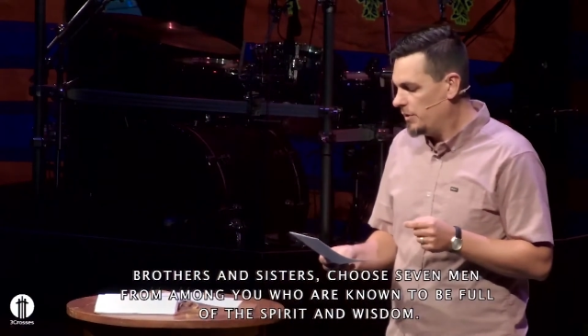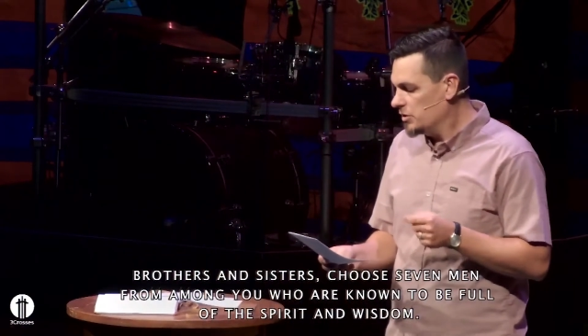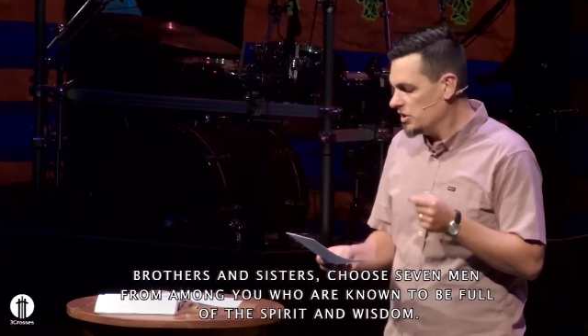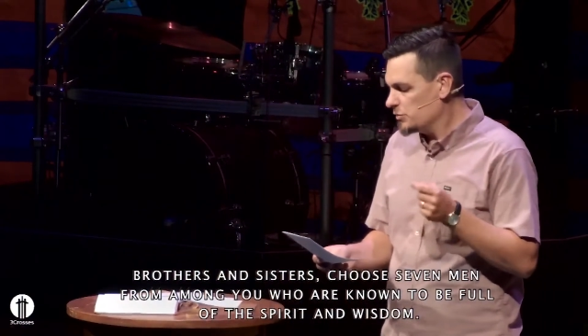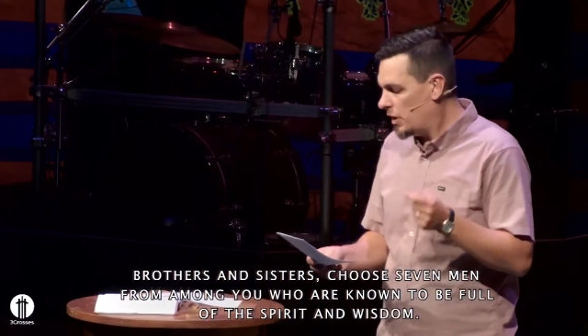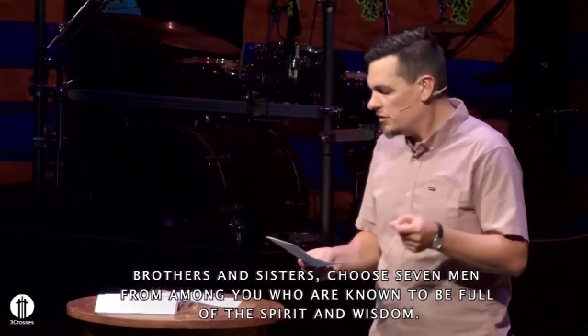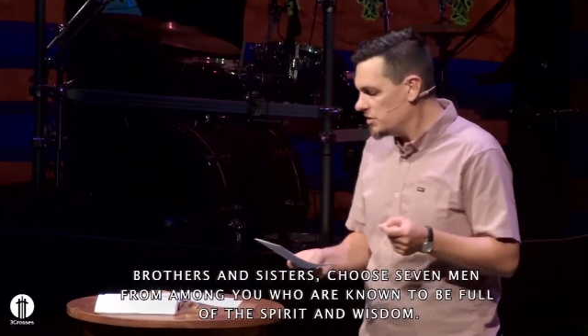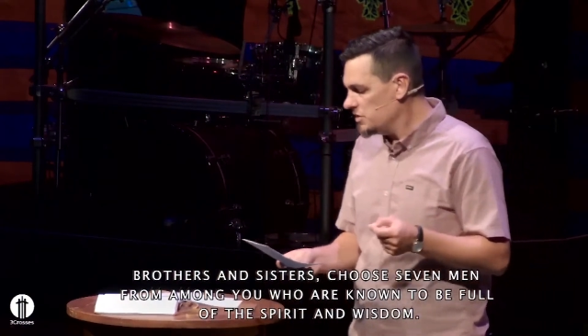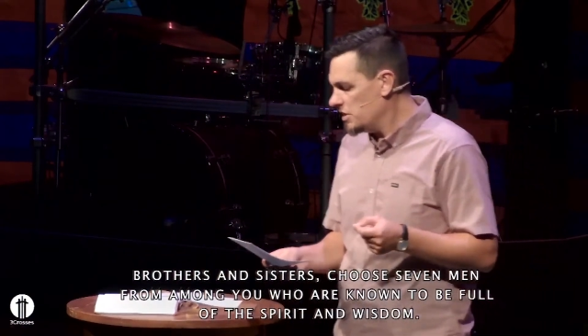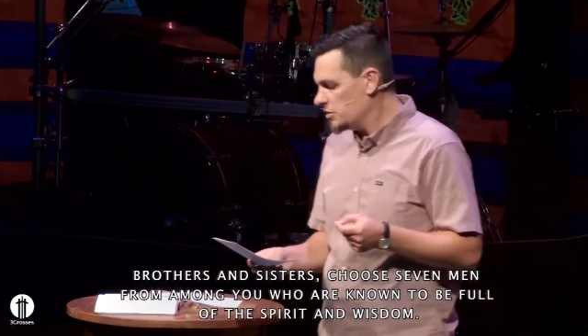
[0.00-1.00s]
Peter says,
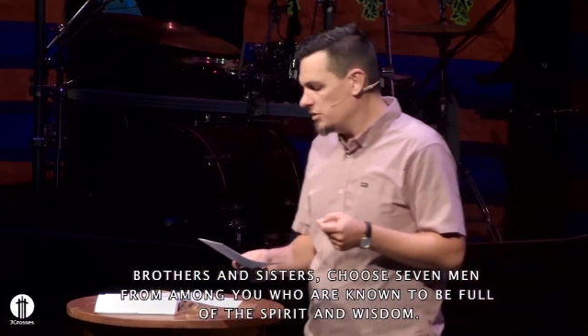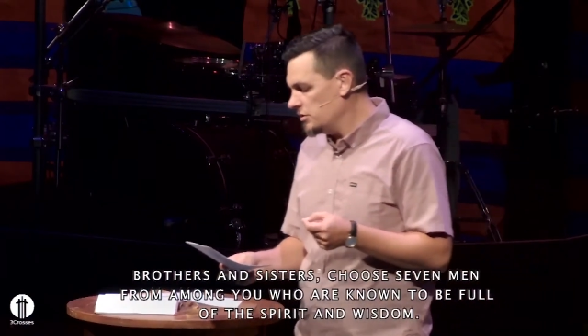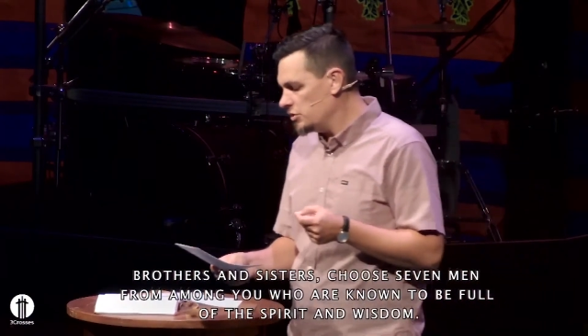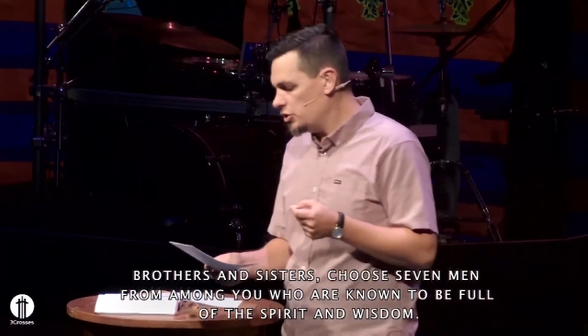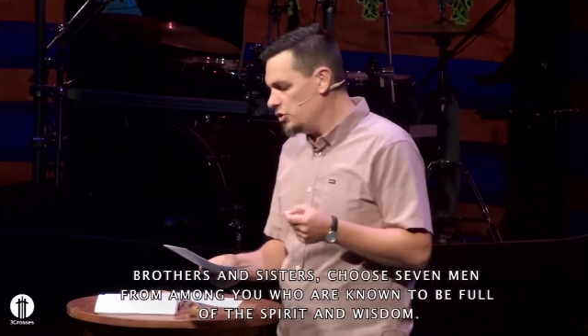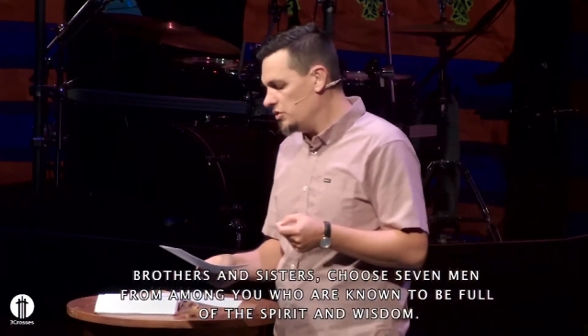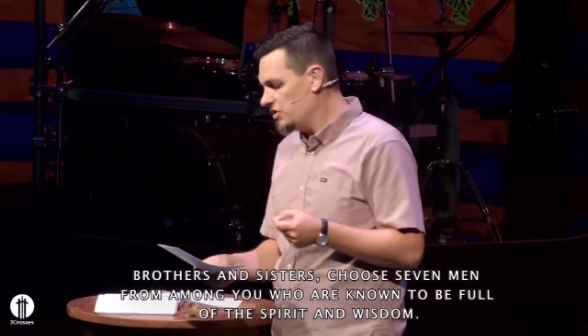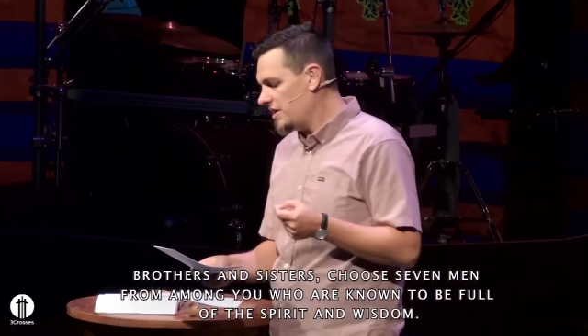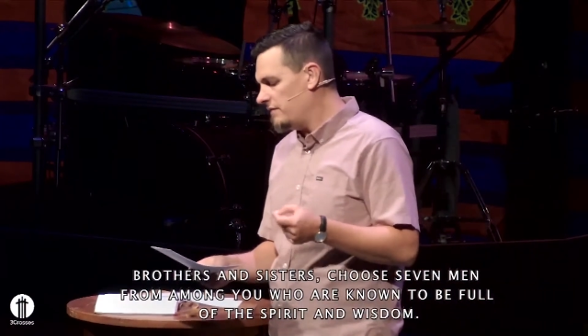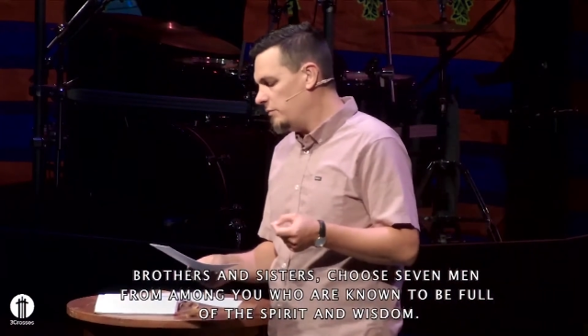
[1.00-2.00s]
"Brothers and sisters, choose
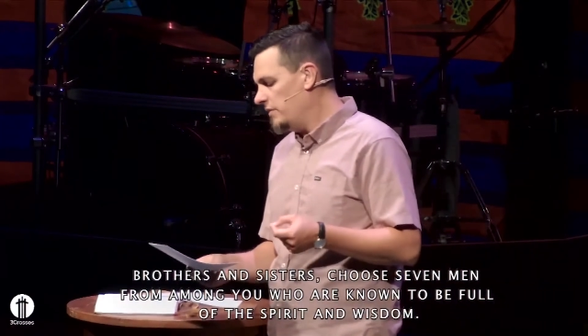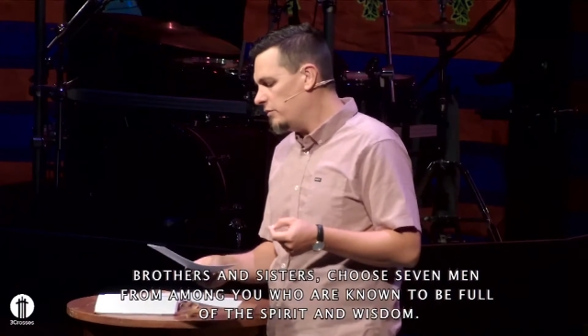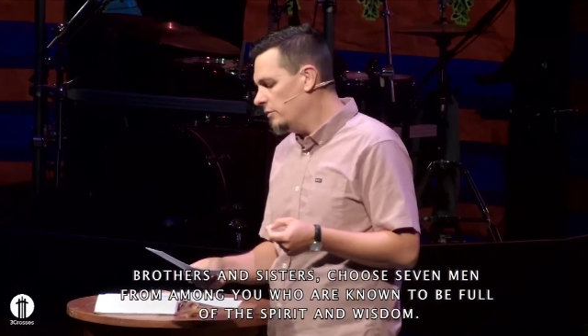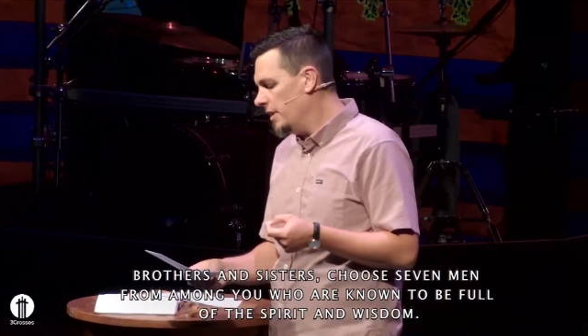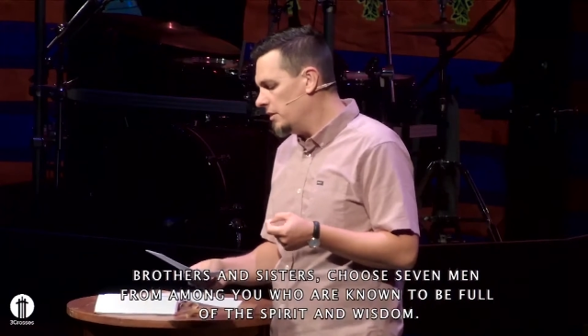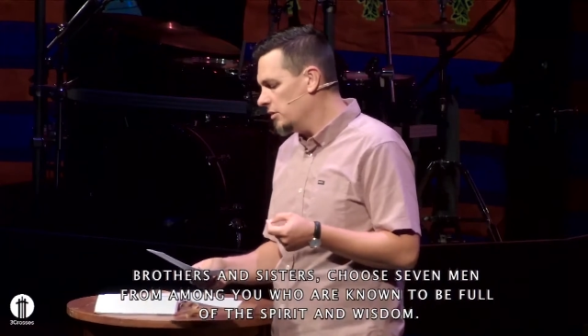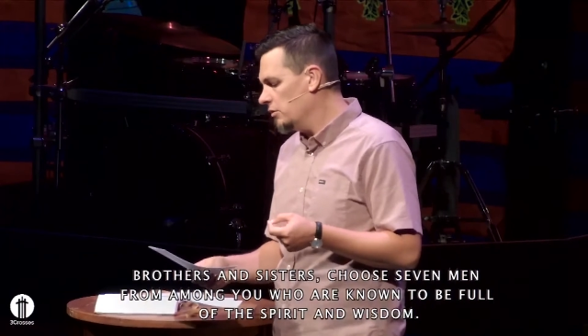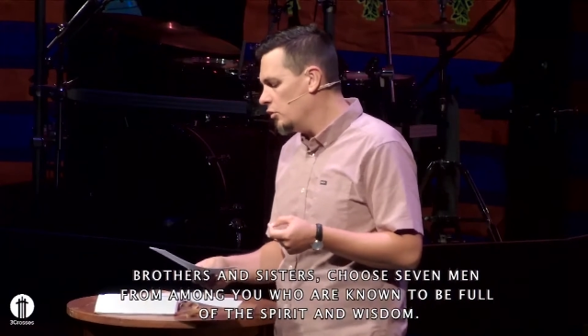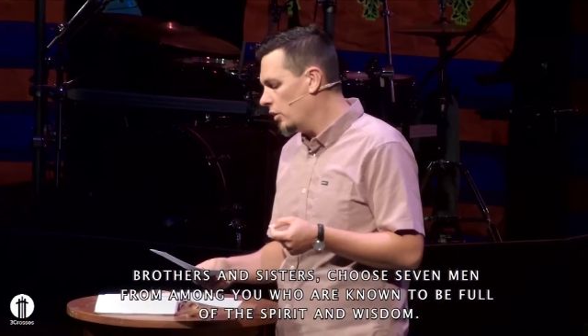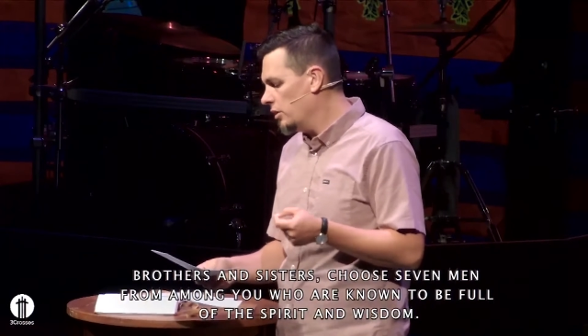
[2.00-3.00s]
7 men from among
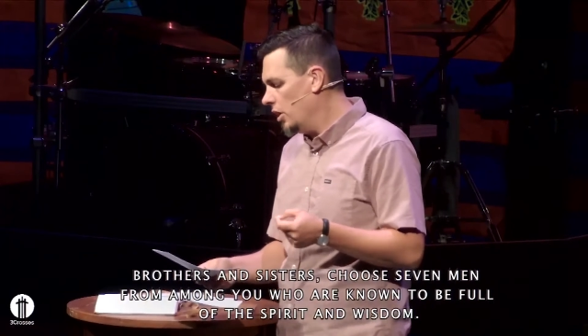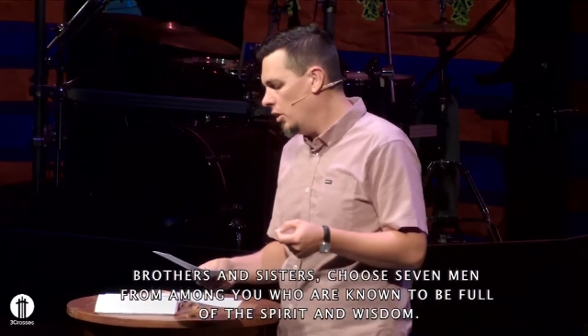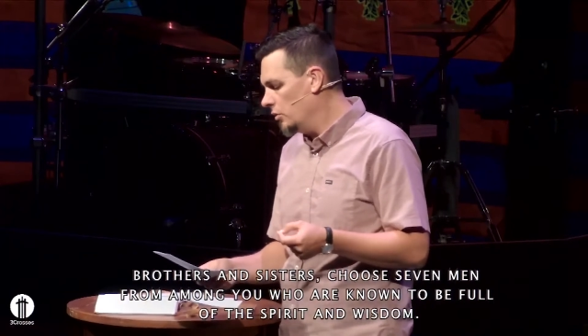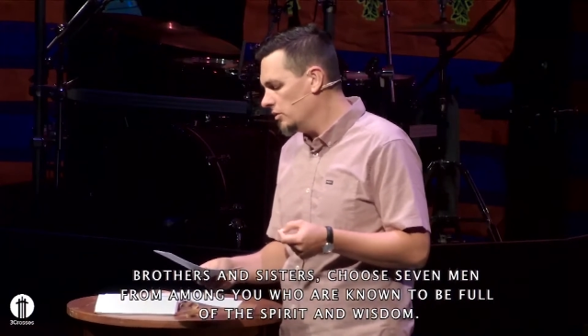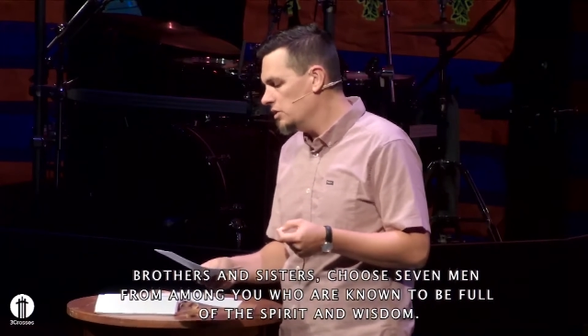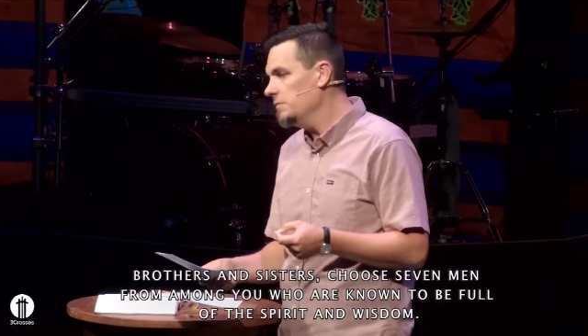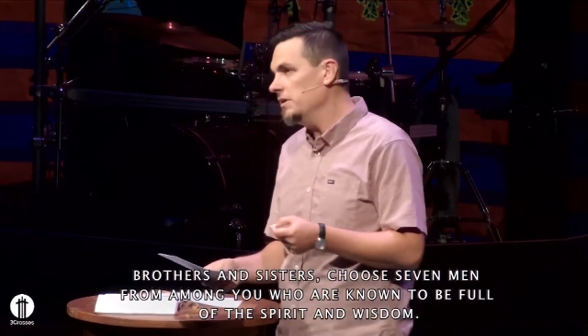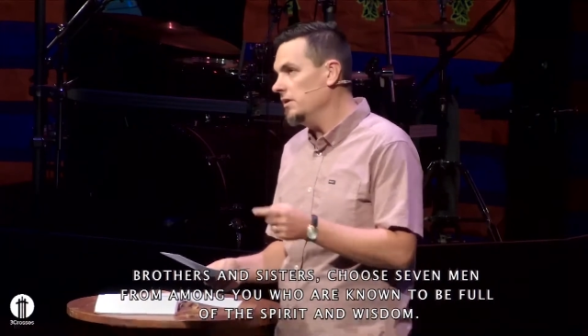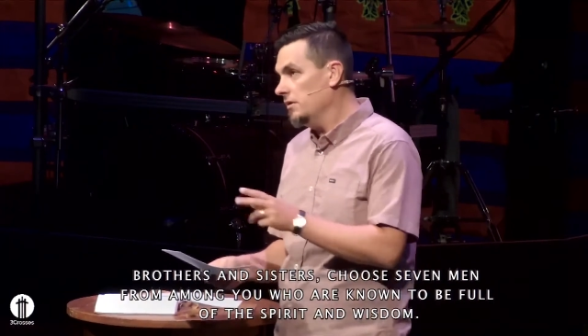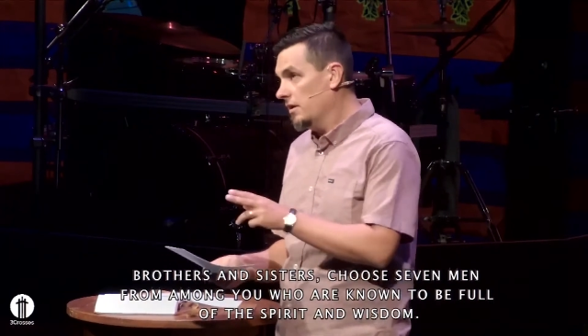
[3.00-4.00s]
you who are known to
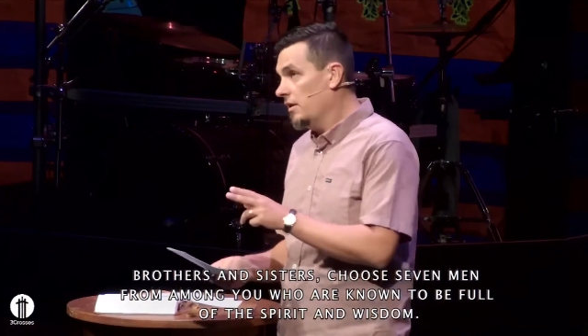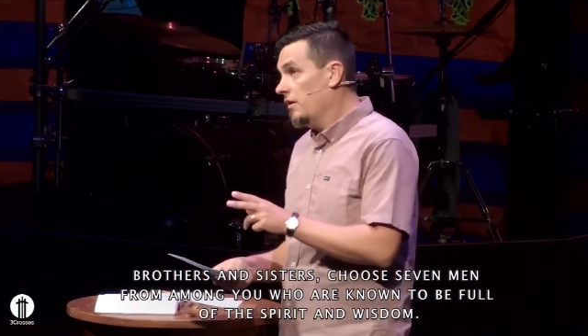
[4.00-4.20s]
be